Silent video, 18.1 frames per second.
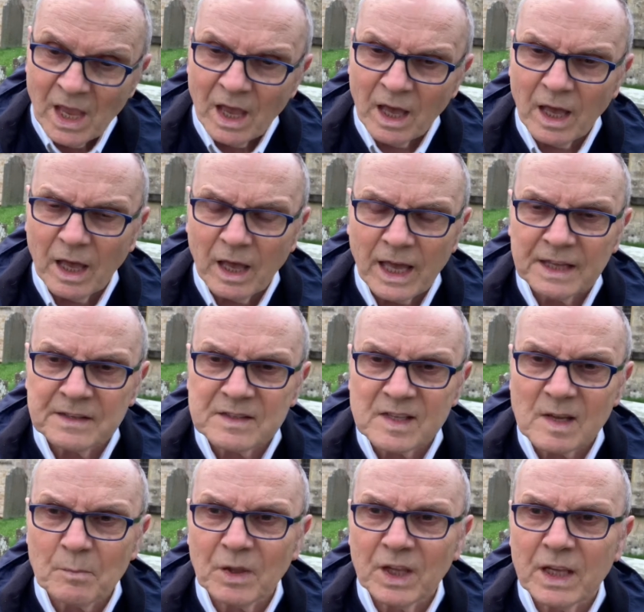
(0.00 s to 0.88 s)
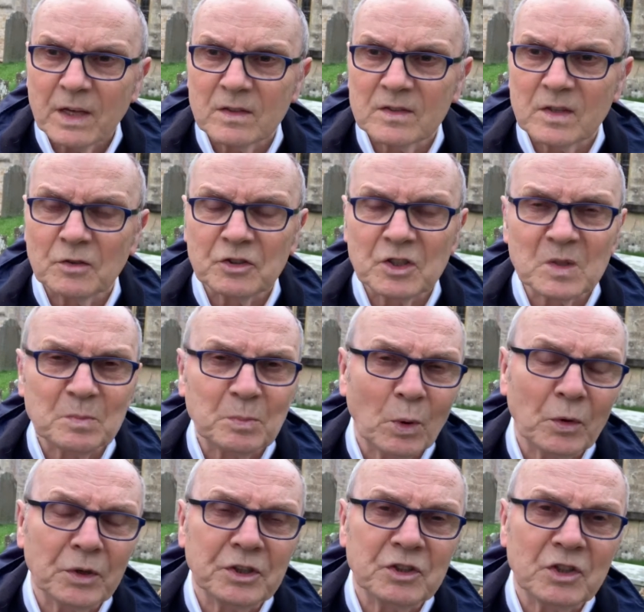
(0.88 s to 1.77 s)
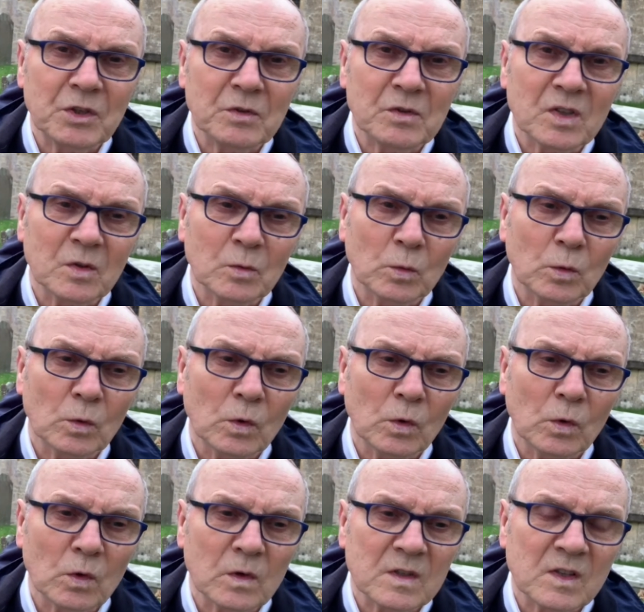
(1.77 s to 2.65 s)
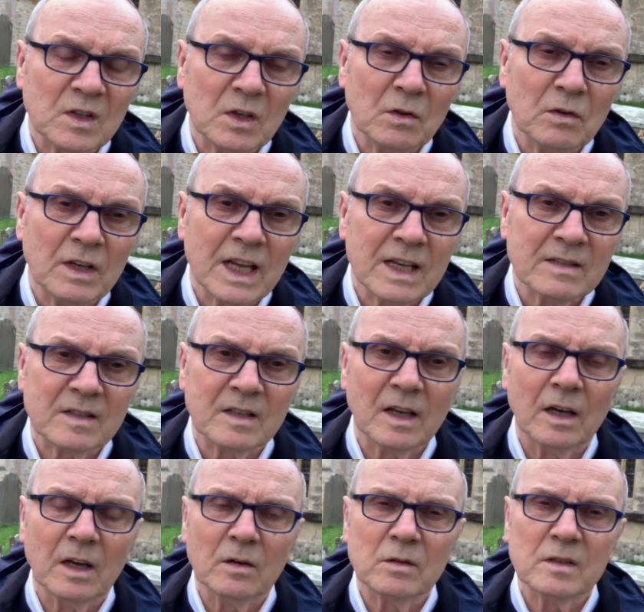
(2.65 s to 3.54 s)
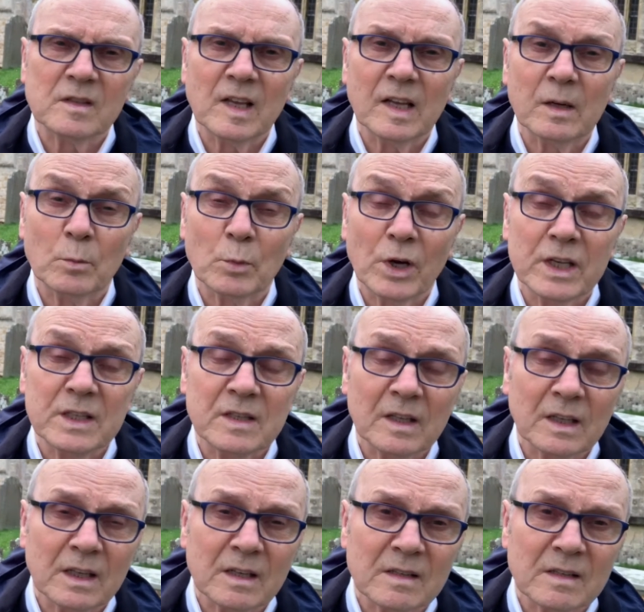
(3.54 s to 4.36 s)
And something else I'll just point you towards, UNESCO celebrating its